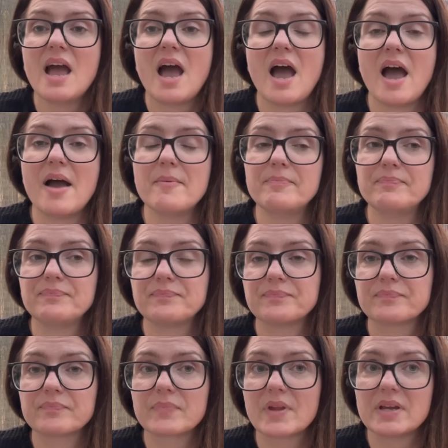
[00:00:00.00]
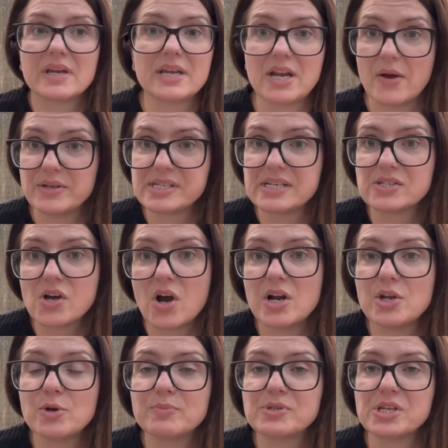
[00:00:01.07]
You know, it's
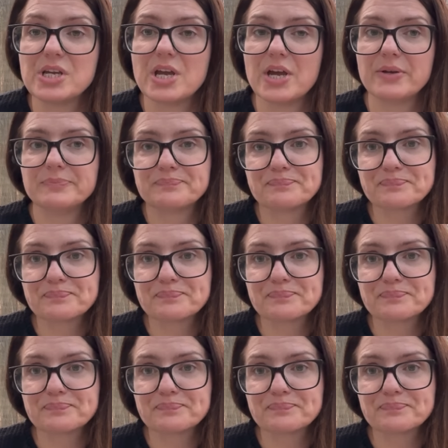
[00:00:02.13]
entirely up to you.